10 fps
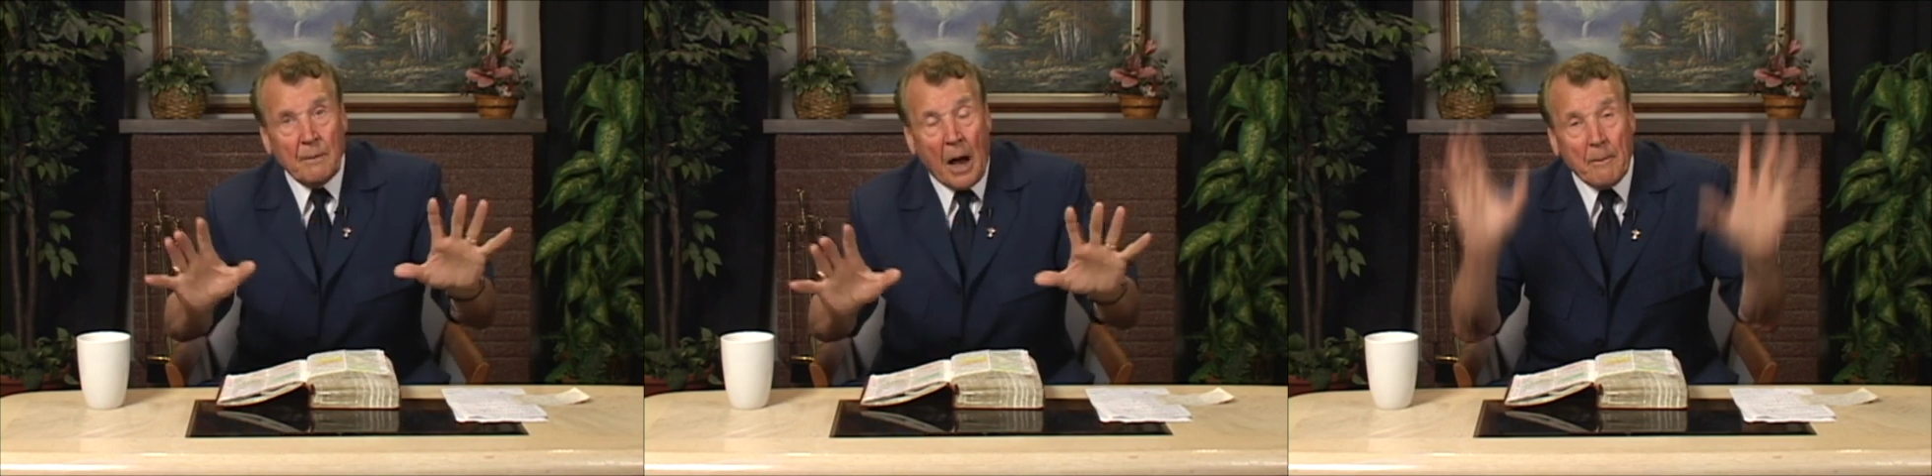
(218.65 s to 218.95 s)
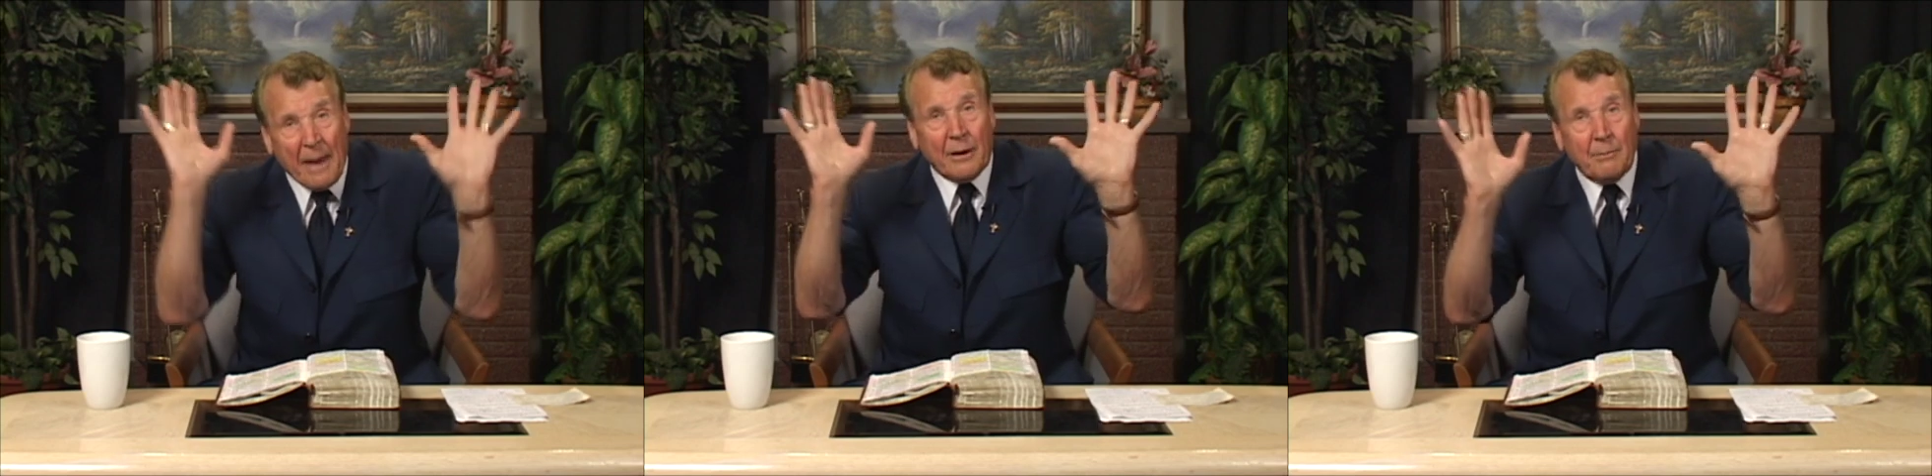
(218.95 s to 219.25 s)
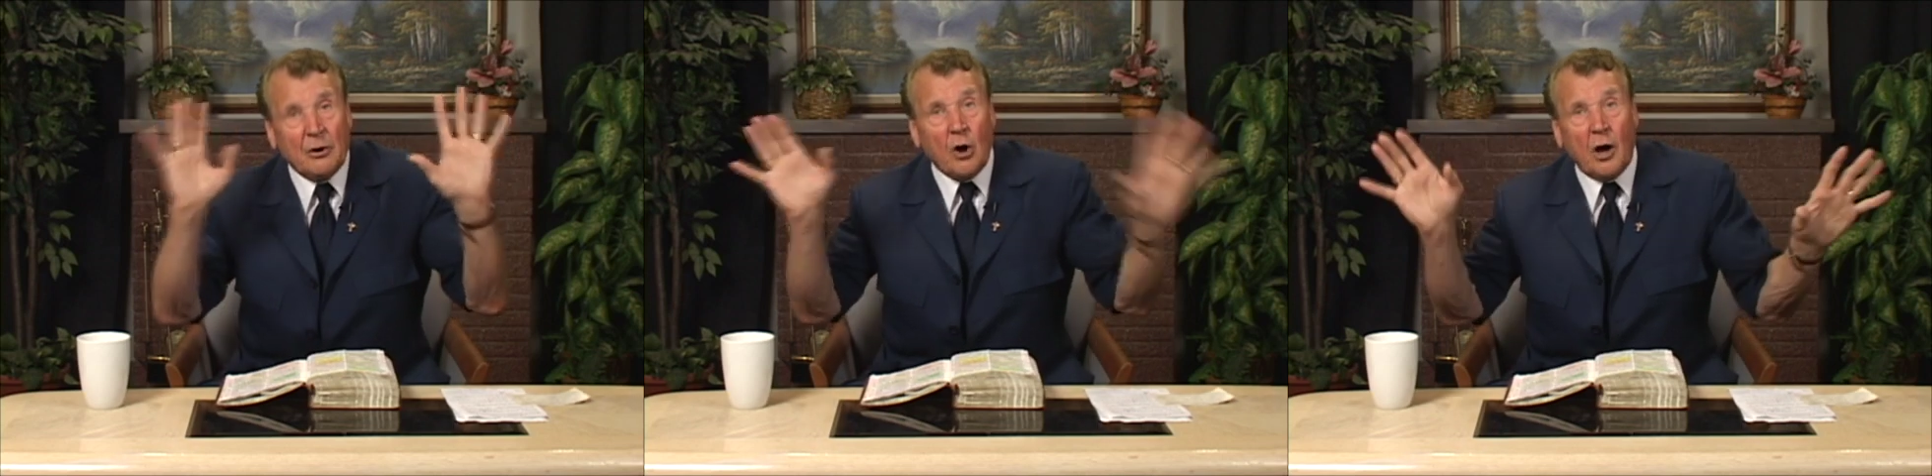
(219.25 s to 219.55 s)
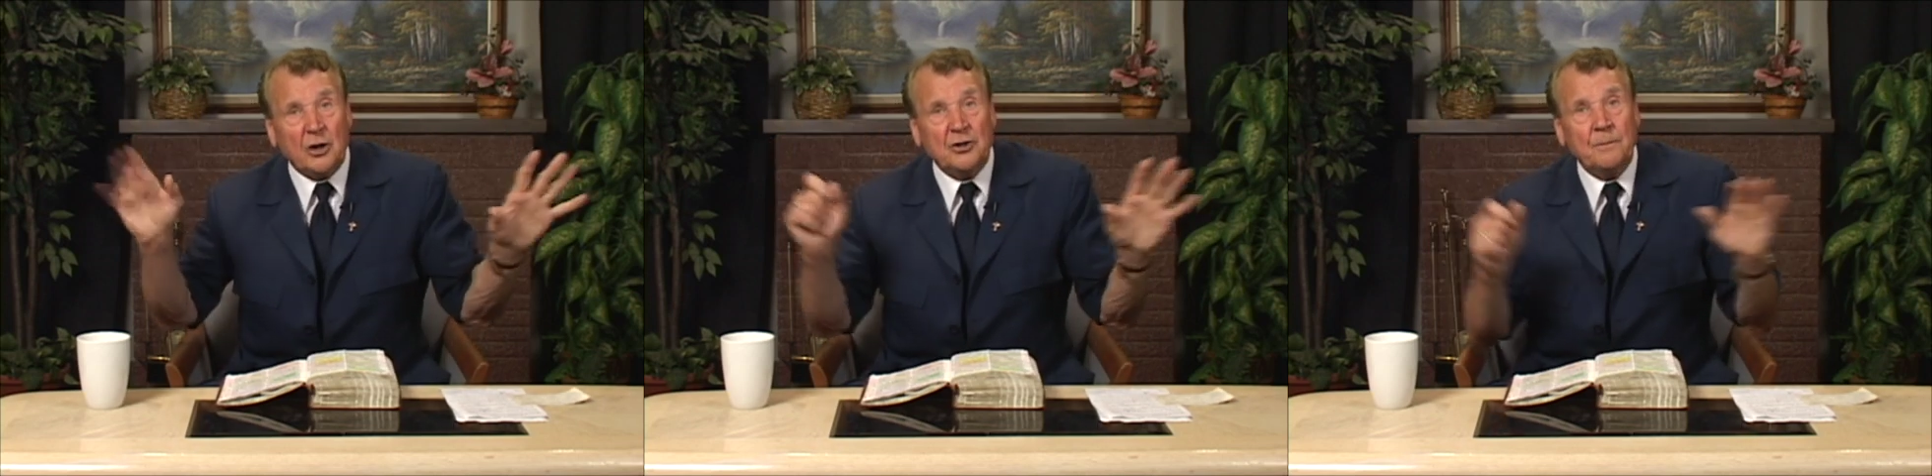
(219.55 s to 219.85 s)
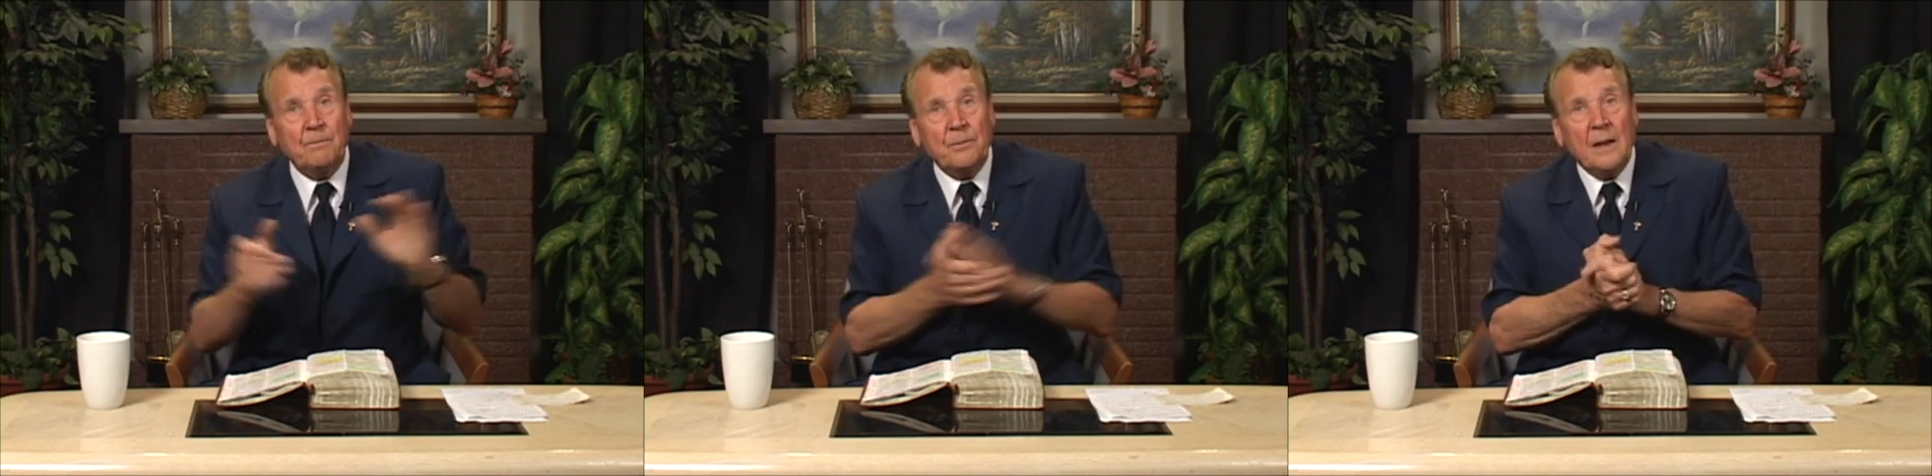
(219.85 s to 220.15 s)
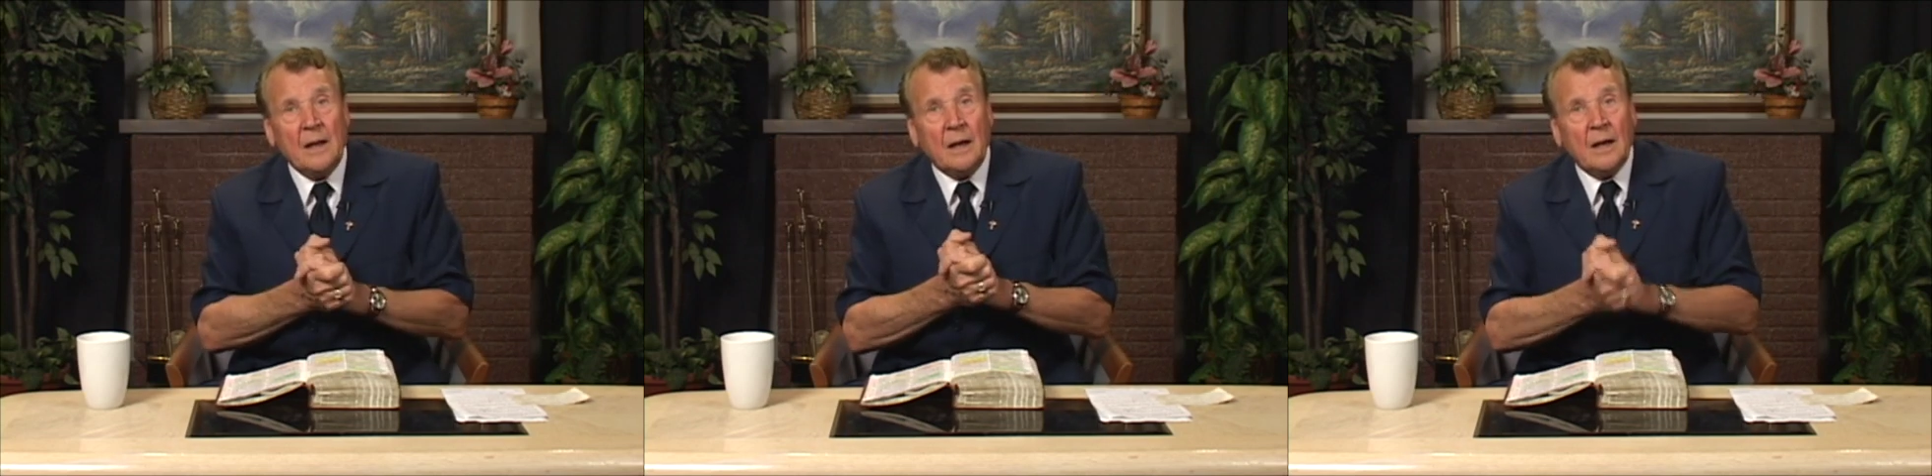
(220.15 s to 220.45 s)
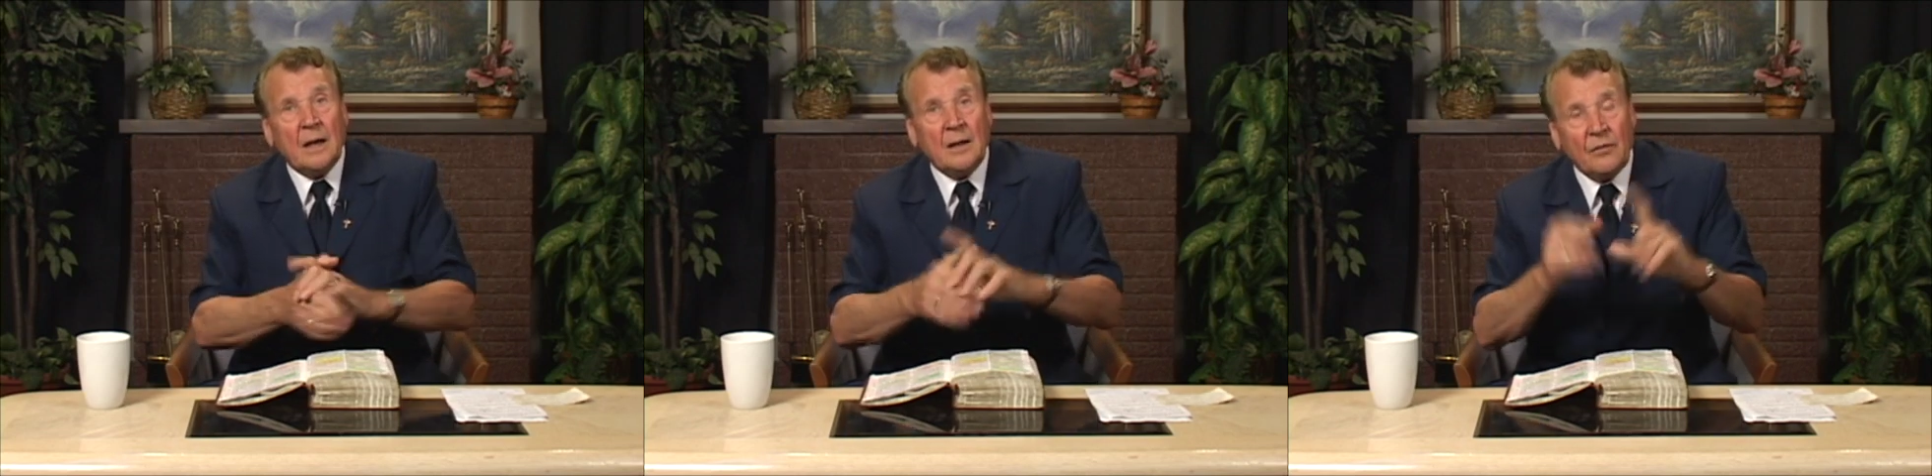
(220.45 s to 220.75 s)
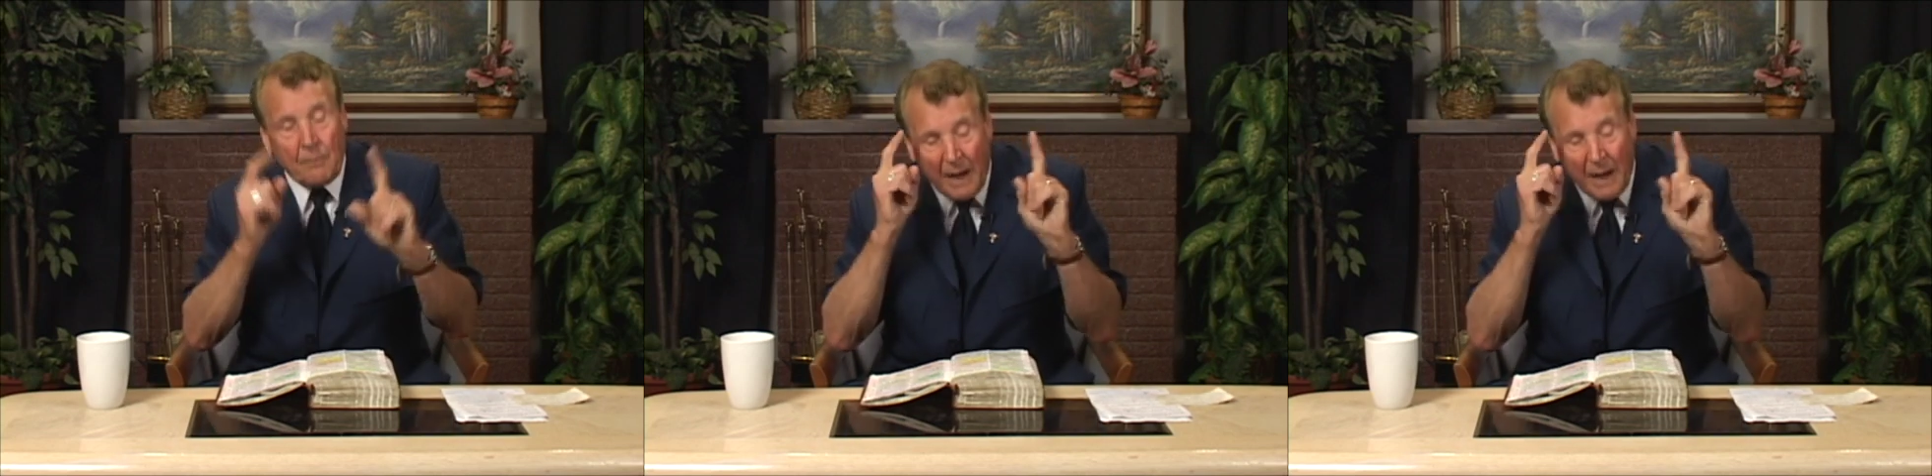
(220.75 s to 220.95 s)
I'm better because. The